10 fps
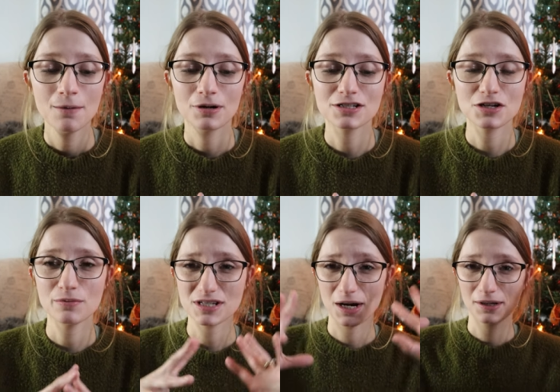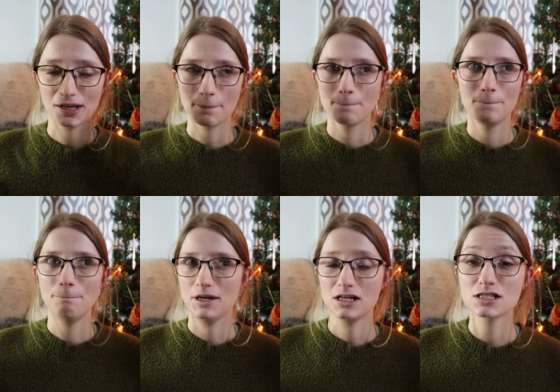Barnes & Nobles are like
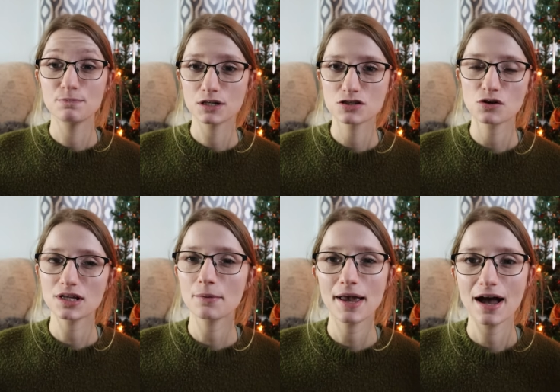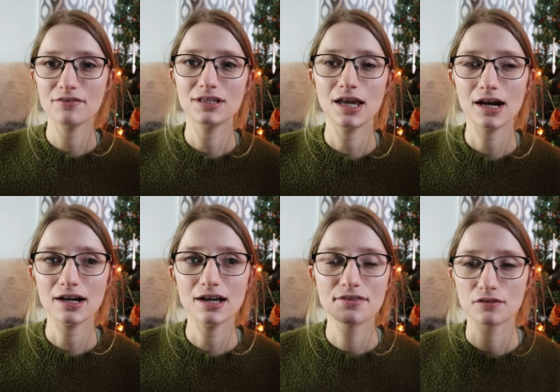biggest bookstore that we have in the
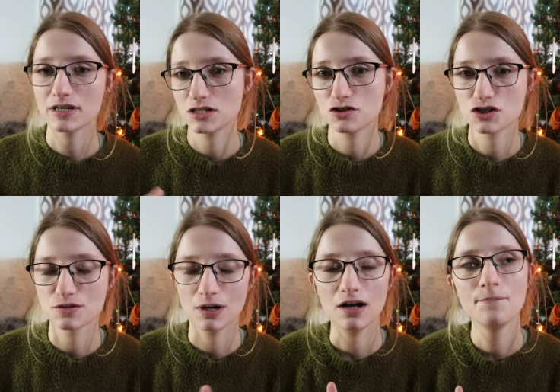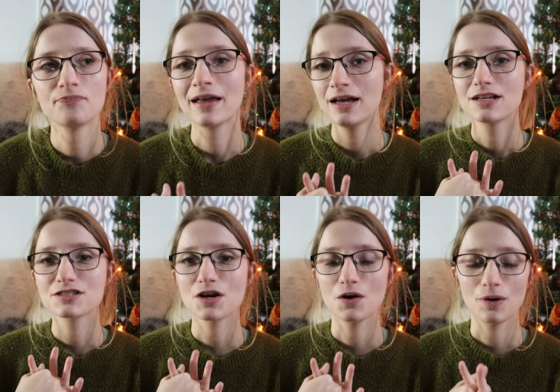area and the rest are just small.
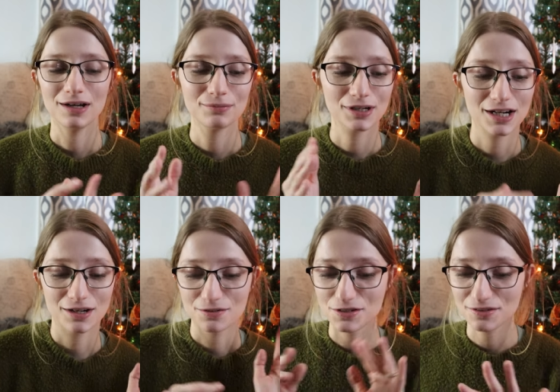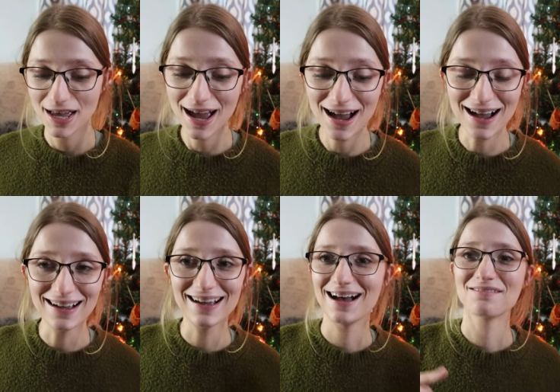So uh, we're going to go do
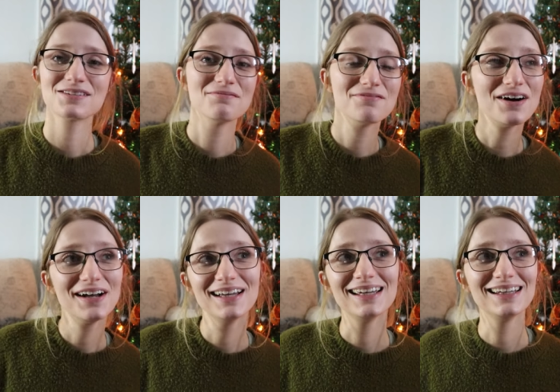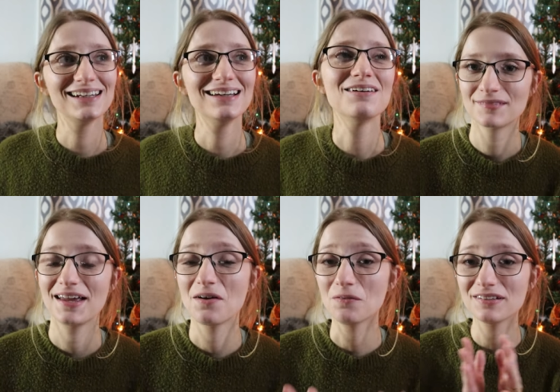that, have some fun,
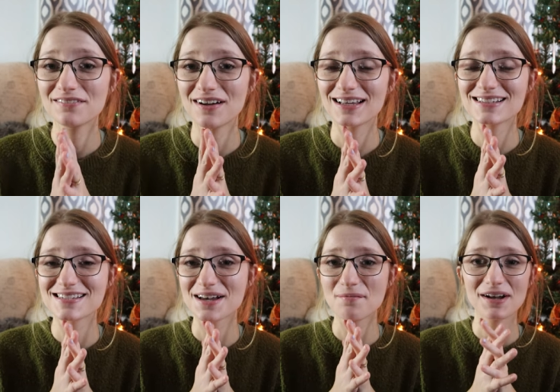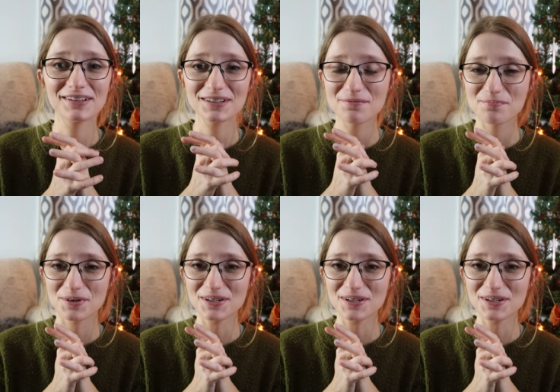and hopefully find some uh, good